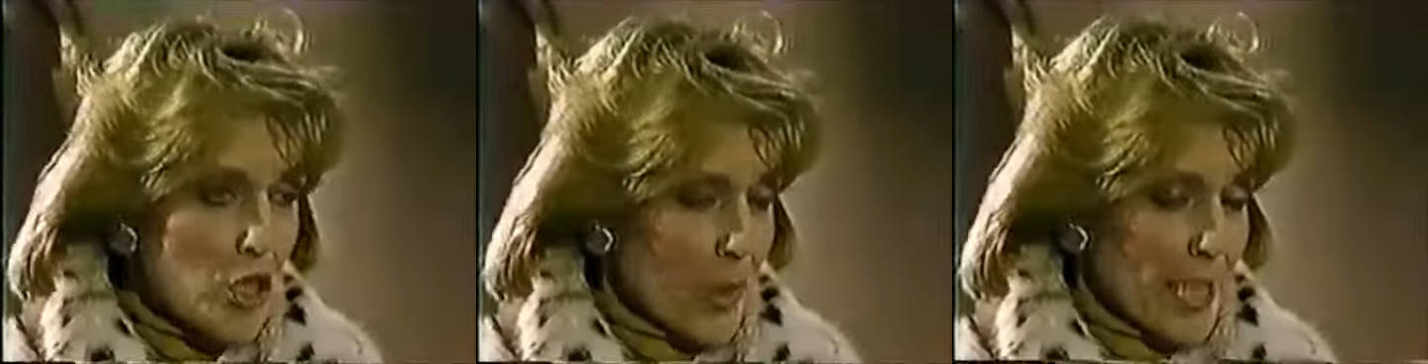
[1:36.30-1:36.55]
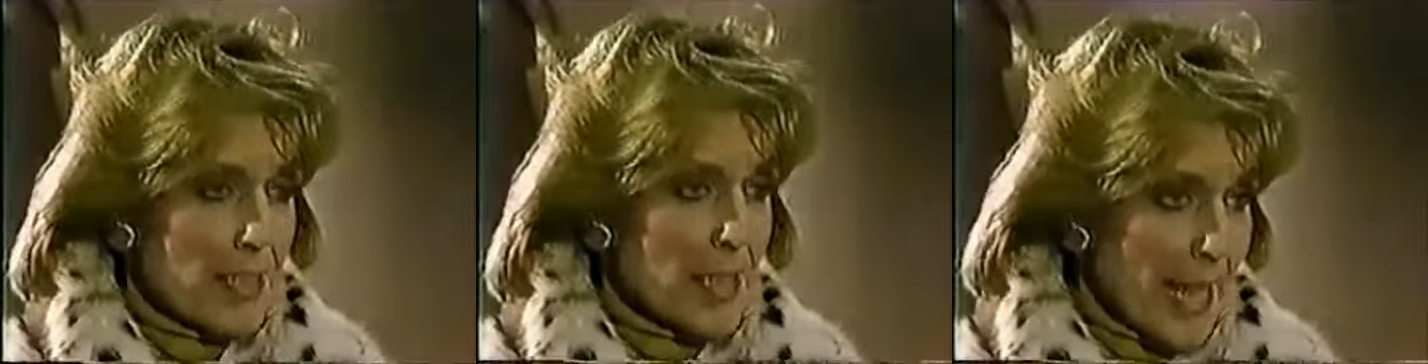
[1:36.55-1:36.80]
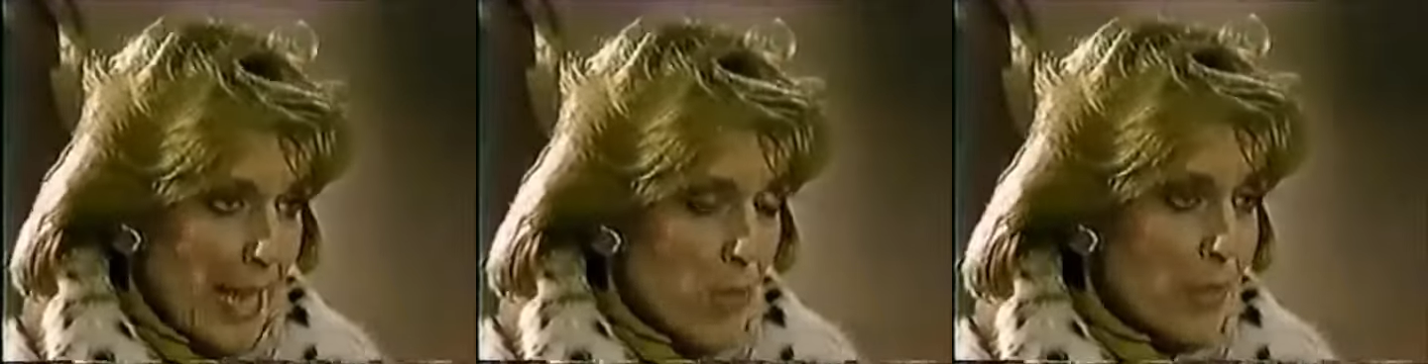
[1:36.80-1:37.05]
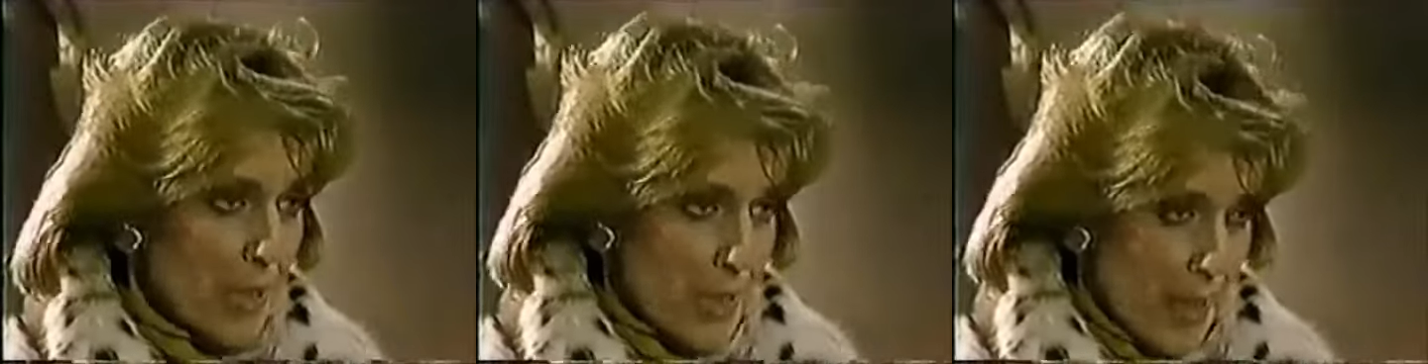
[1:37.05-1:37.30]
I brought you here
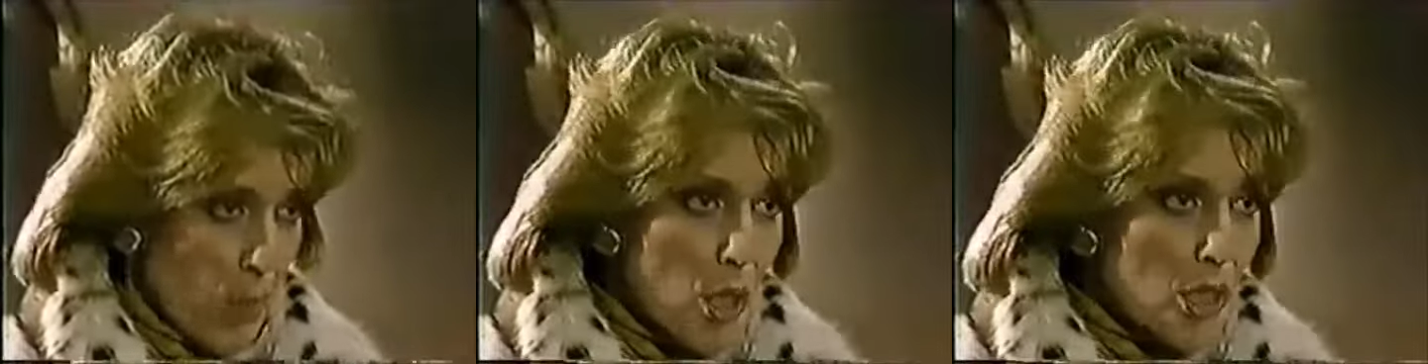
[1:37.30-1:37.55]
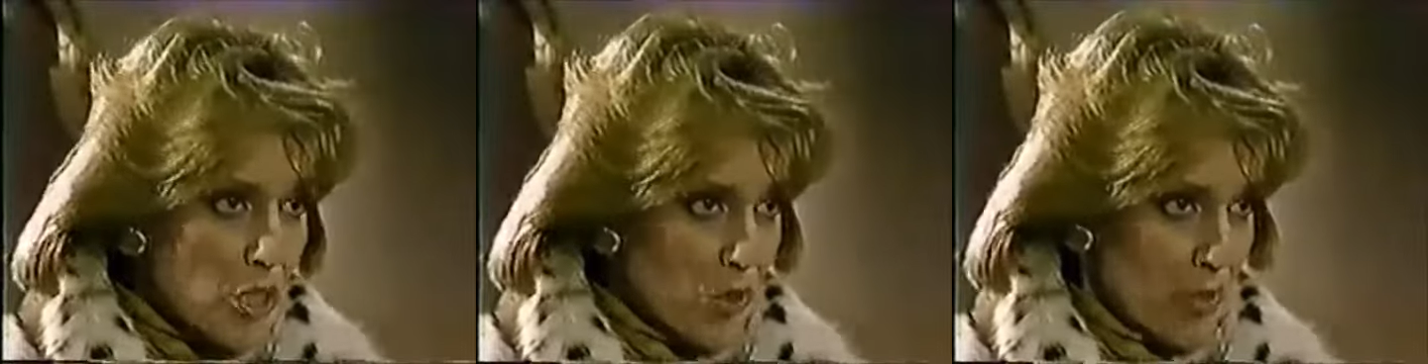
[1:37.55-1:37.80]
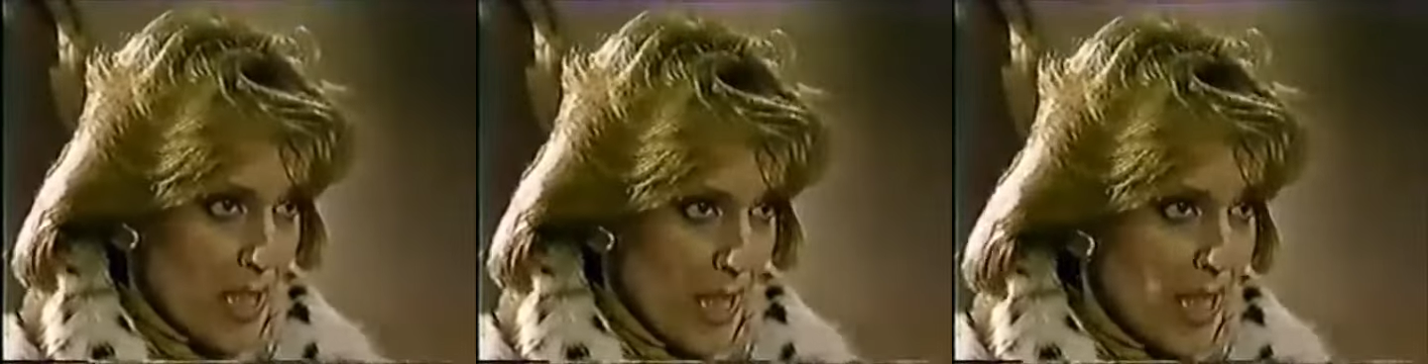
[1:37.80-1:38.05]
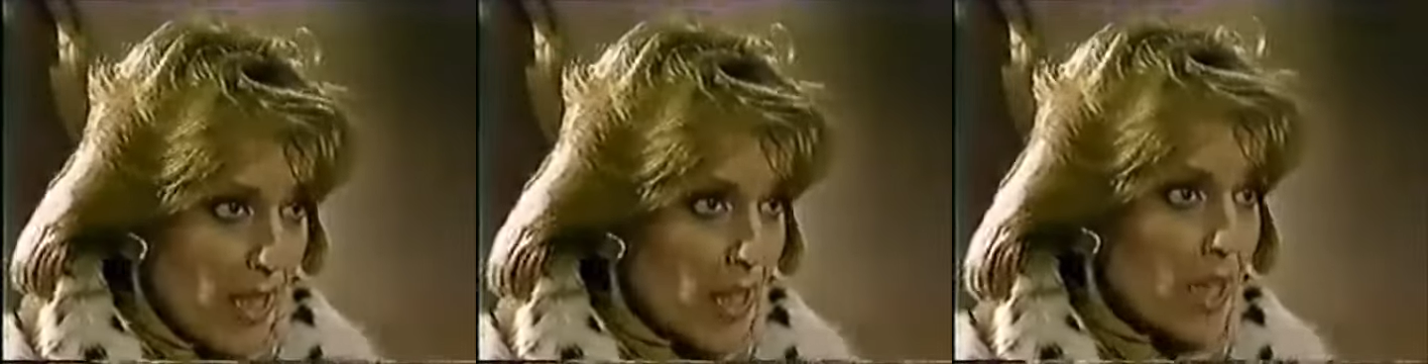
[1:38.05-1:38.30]
now because I
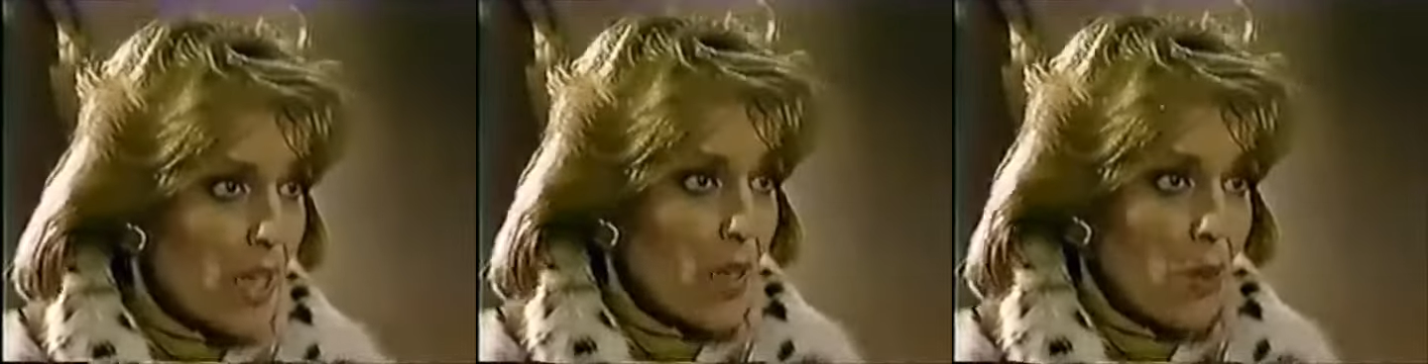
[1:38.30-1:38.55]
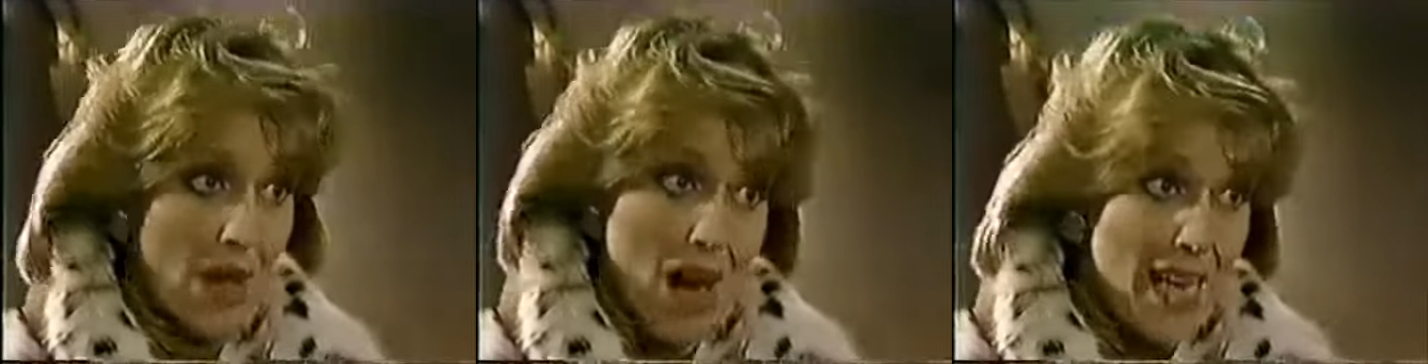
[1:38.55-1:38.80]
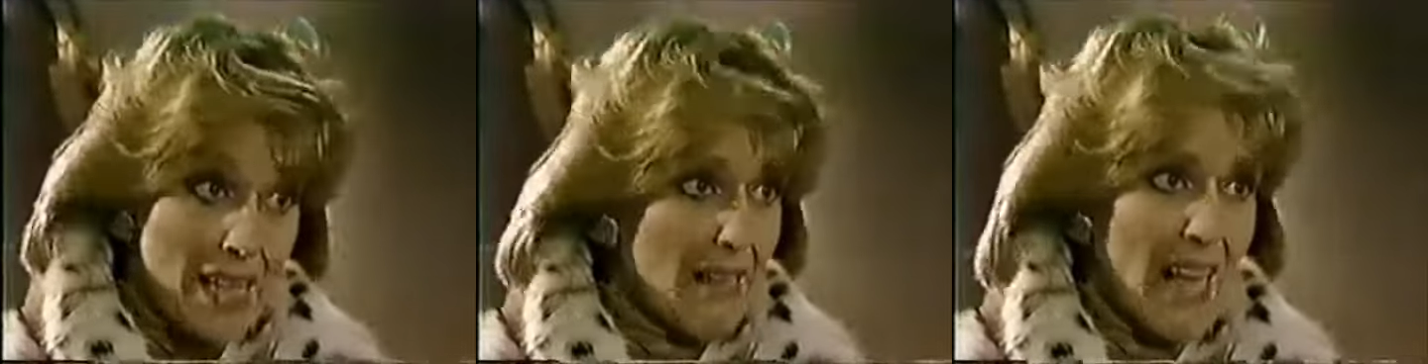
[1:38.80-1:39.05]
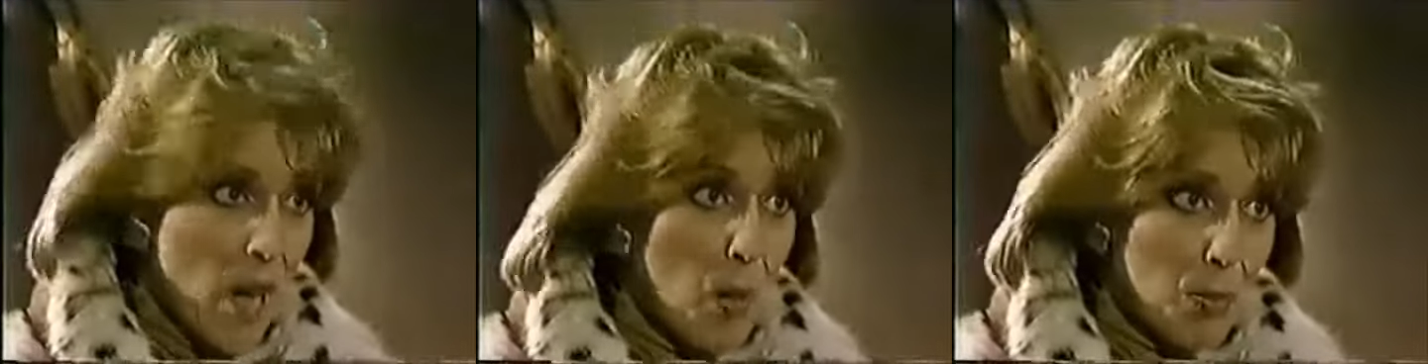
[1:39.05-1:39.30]
want you near where
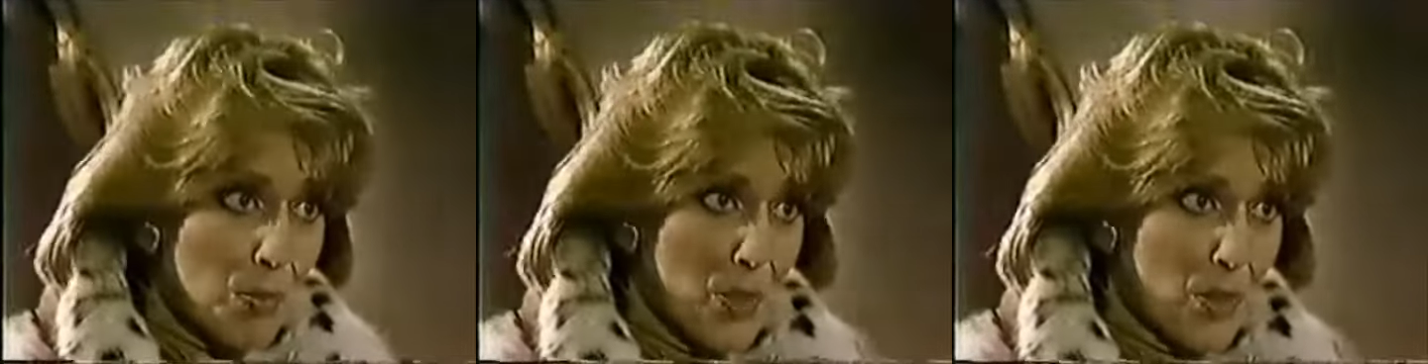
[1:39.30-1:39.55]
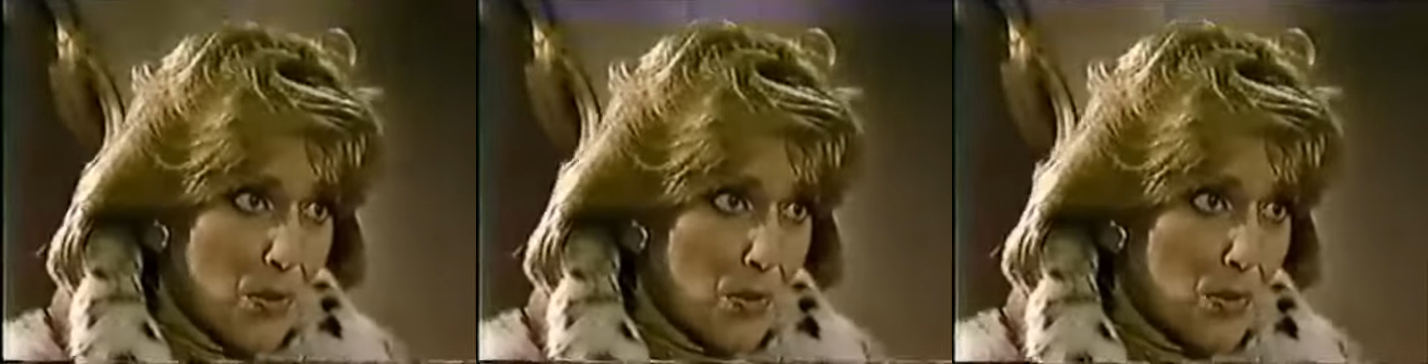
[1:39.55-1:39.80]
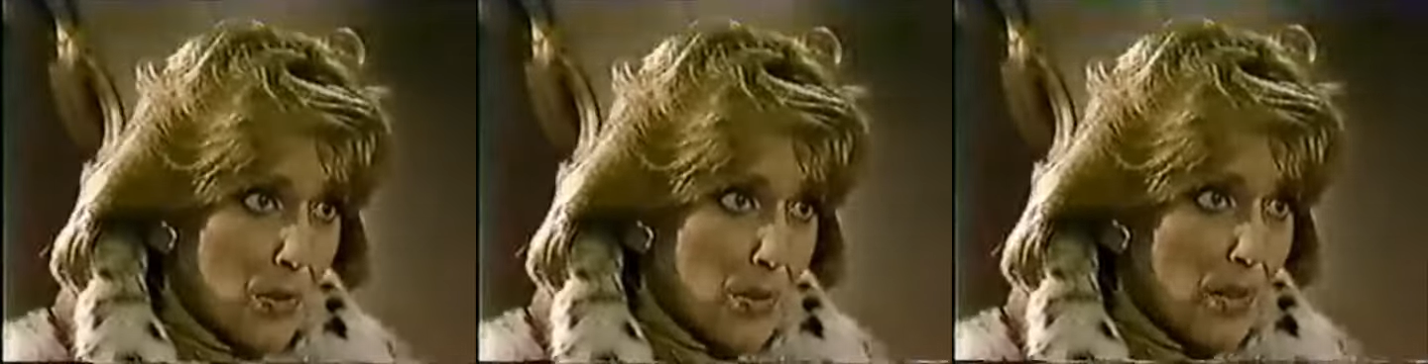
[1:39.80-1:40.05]
I can help you.